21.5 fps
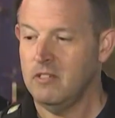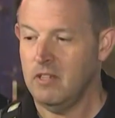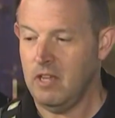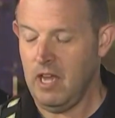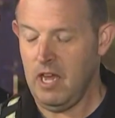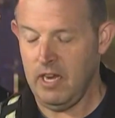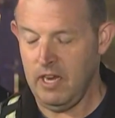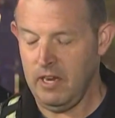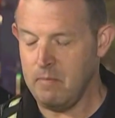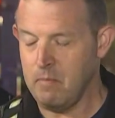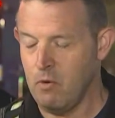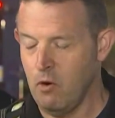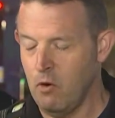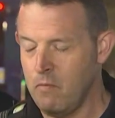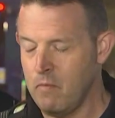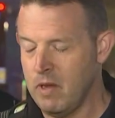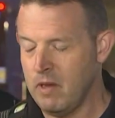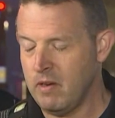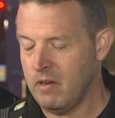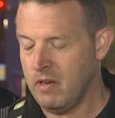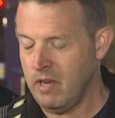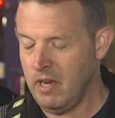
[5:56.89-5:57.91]
Any
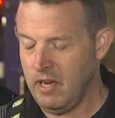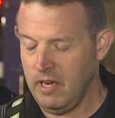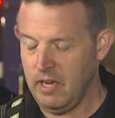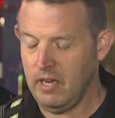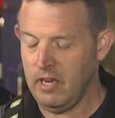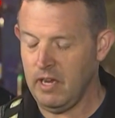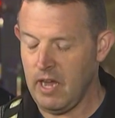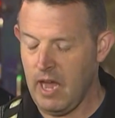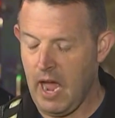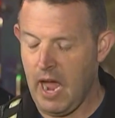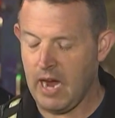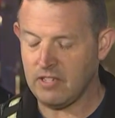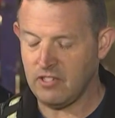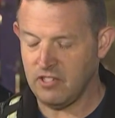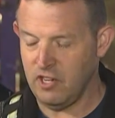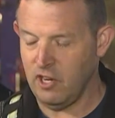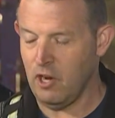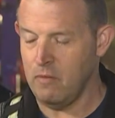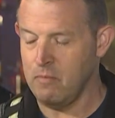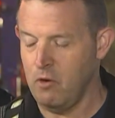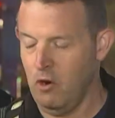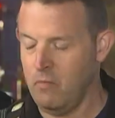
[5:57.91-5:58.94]
movement, any
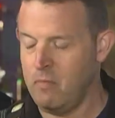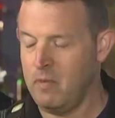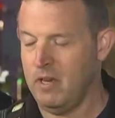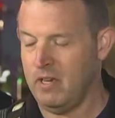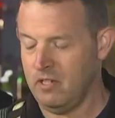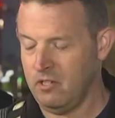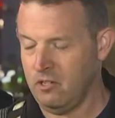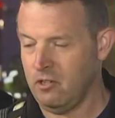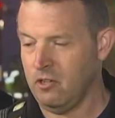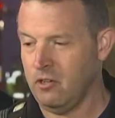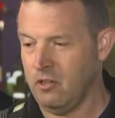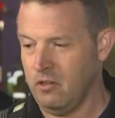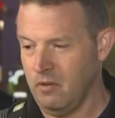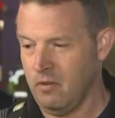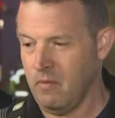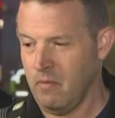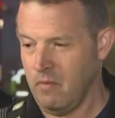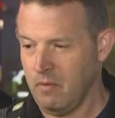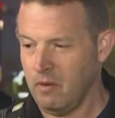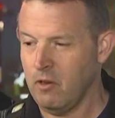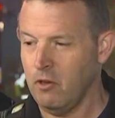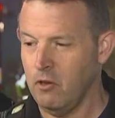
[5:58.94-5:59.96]
accidental movement
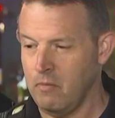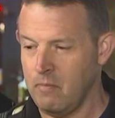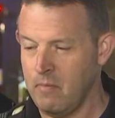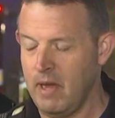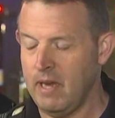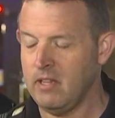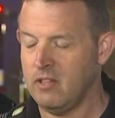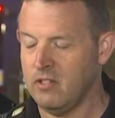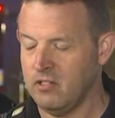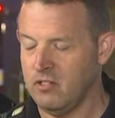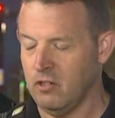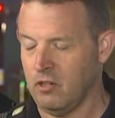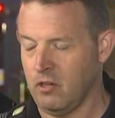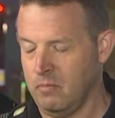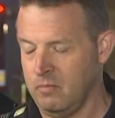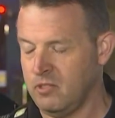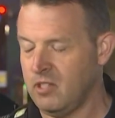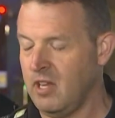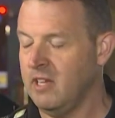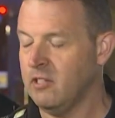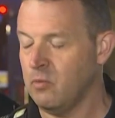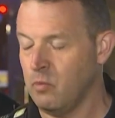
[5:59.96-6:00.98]
could make the
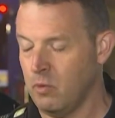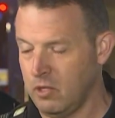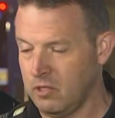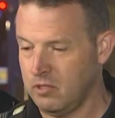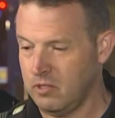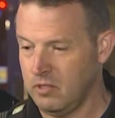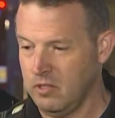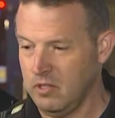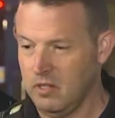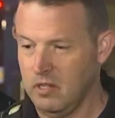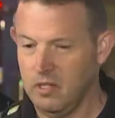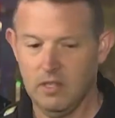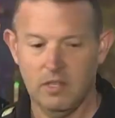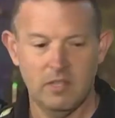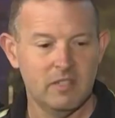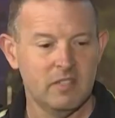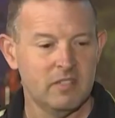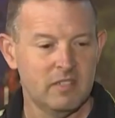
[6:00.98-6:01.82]
circumstance worse. Chief, Thank I'm you.